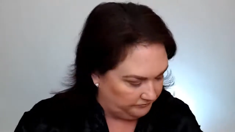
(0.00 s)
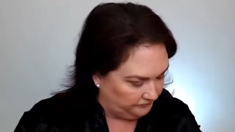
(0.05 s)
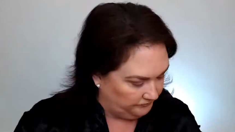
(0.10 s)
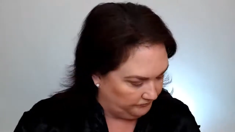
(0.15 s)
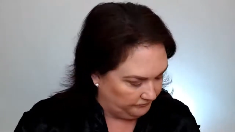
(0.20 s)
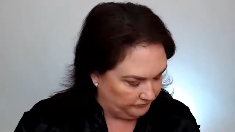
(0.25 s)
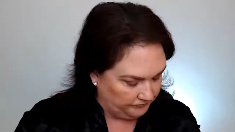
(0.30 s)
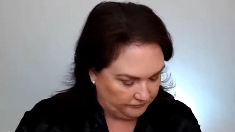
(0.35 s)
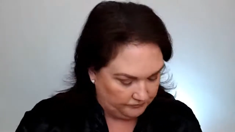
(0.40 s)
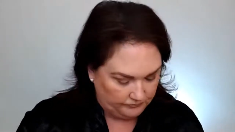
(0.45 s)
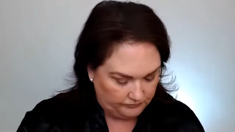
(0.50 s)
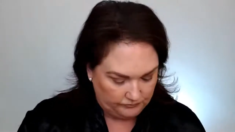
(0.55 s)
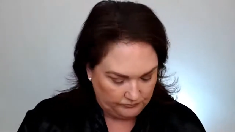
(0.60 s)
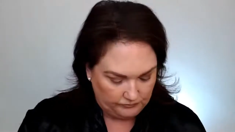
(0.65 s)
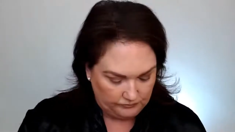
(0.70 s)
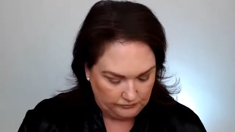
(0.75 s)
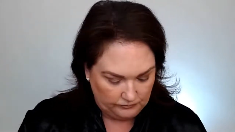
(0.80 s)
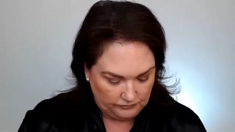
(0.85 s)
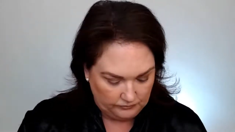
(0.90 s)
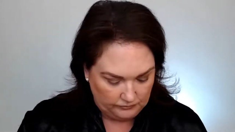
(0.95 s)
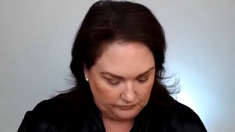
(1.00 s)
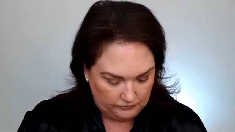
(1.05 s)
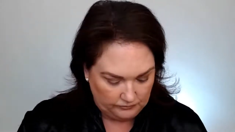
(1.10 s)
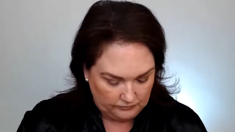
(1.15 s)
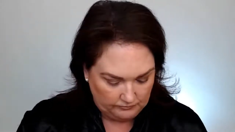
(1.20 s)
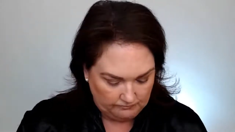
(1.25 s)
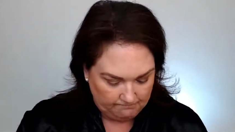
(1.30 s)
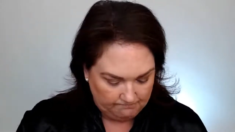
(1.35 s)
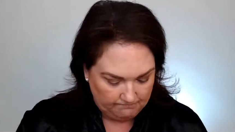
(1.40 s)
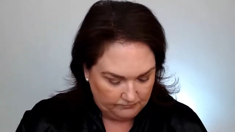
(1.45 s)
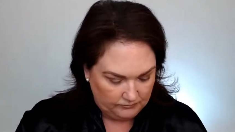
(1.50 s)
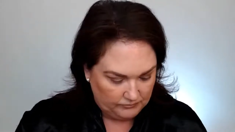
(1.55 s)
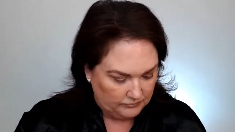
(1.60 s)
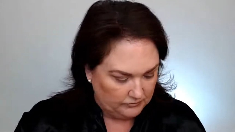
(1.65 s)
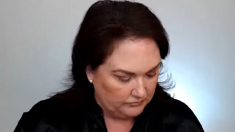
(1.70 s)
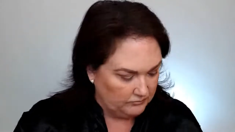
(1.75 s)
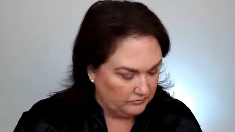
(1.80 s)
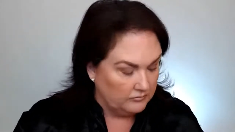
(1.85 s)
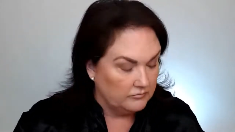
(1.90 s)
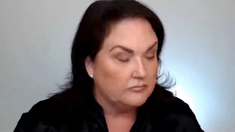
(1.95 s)

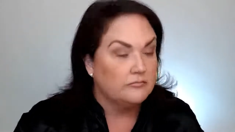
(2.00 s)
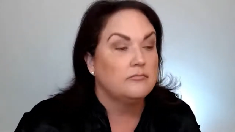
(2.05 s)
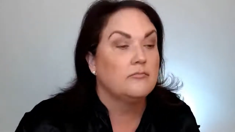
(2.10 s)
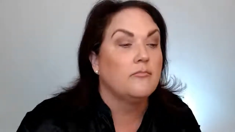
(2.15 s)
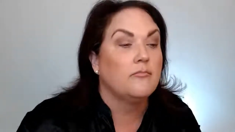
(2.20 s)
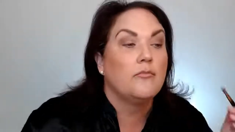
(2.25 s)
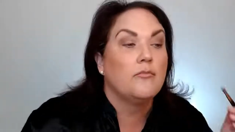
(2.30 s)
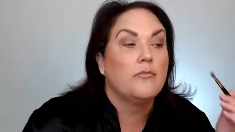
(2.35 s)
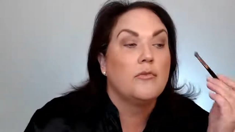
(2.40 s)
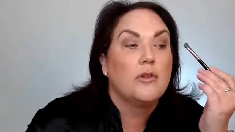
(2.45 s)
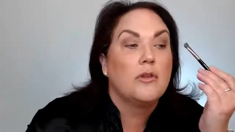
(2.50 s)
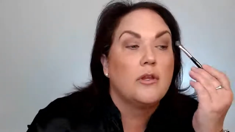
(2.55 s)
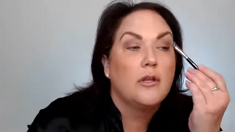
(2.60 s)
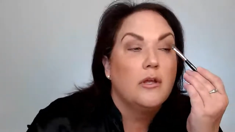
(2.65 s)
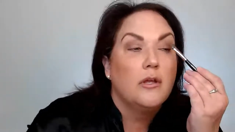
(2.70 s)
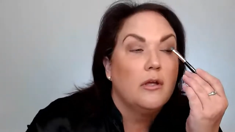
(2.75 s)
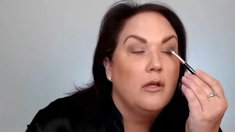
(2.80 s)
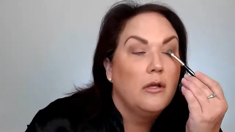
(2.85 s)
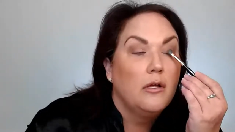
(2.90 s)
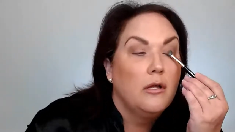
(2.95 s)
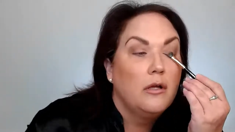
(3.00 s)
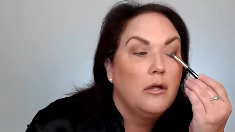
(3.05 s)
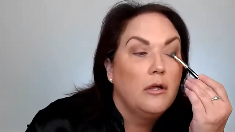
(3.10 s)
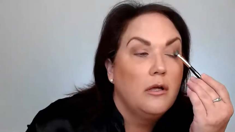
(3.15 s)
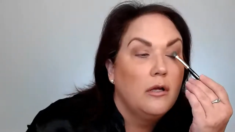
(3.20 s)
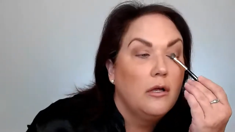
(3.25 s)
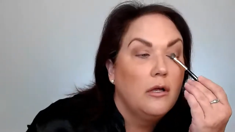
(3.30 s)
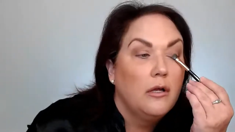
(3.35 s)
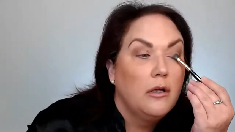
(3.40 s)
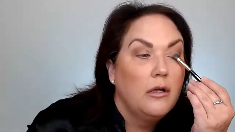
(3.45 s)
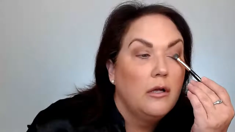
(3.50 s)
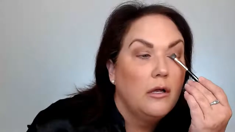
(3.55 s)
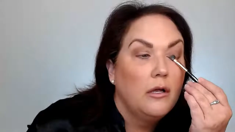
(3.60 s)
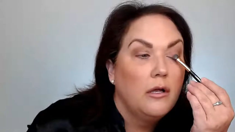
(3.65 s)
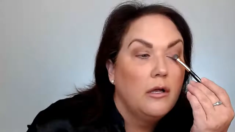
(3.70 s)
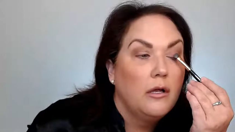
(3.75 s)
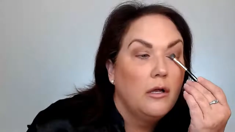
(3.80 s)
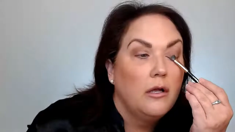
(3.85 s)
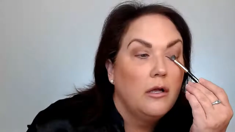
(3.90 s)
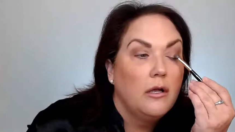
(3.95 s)

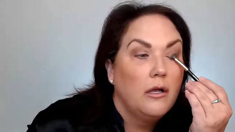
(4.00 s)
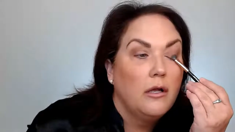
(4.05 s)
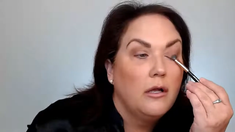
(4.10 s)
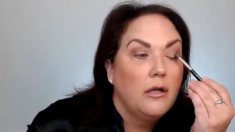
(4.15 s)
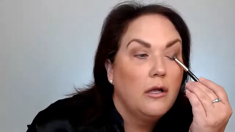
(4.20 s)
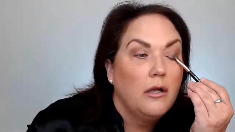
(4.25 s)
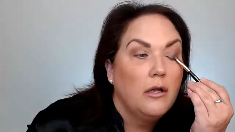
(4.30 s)
(silence)